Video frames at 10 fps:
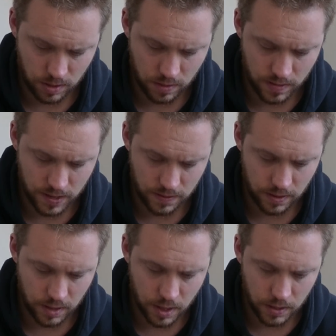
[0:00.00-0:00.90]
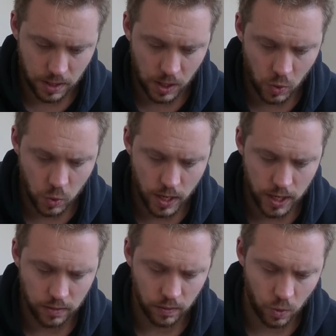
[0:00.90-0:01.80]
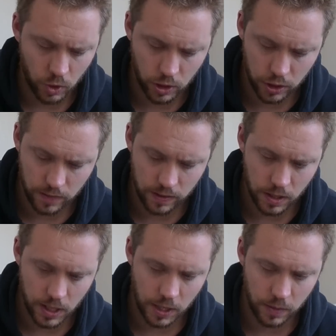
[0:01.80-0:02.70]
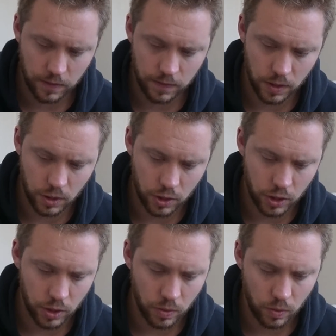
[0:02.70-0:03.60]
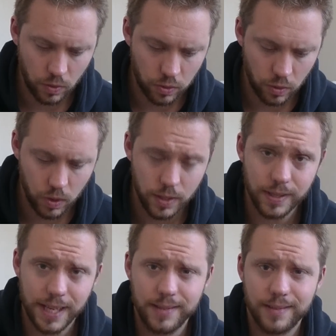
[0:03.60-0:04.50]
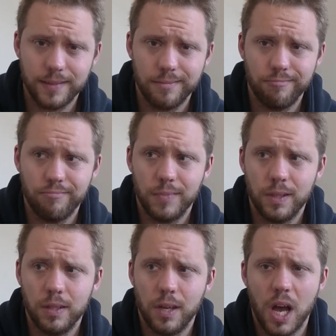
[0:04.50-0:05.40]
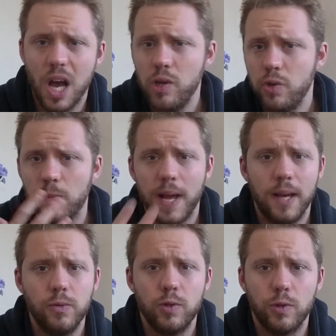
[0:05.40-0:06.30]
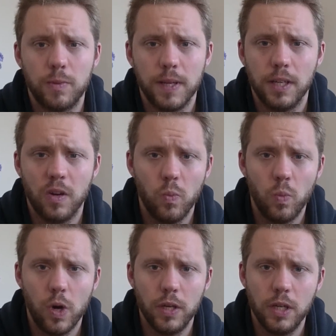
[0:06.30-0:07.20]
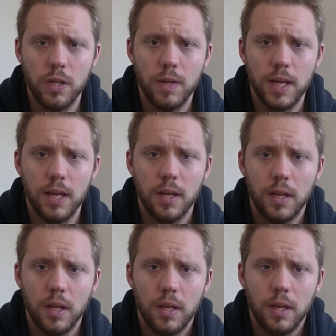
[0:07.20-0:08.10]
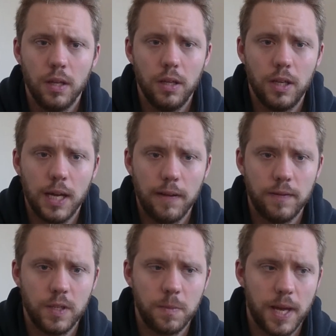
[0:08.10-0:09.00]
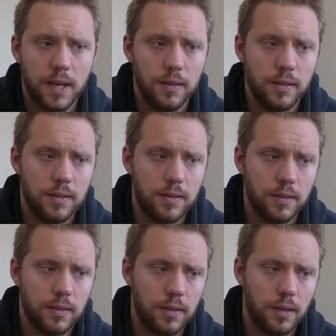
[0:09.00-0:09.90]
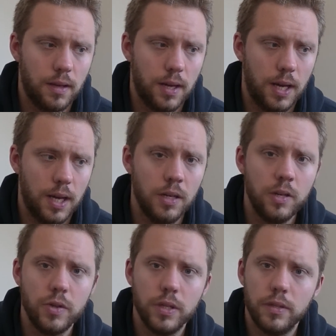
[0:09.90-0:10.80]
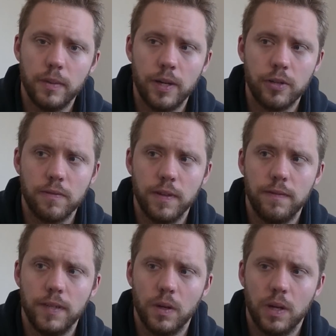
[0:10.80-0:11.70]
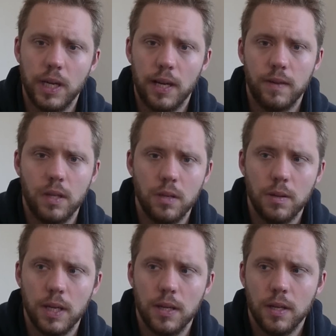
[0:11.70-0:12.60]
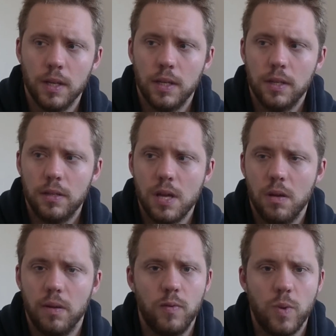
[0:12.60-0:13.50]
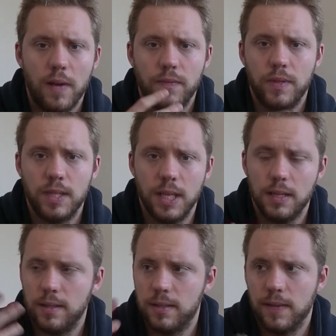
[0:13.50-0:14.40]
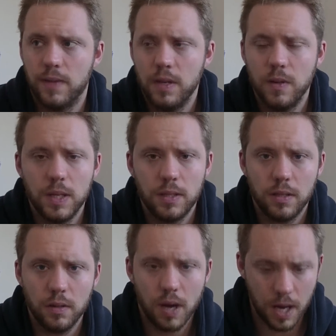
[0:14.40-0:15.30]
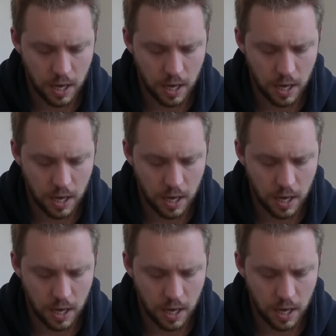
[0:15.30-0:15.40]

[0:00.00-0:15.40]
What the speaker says: around 30 quid or just over 30 quid for the Dune Crawler, so that's £100 you're spending on 1 unit. You're going to have to spend 100 to 150 on another unit. So if you have 6 to 7 units in your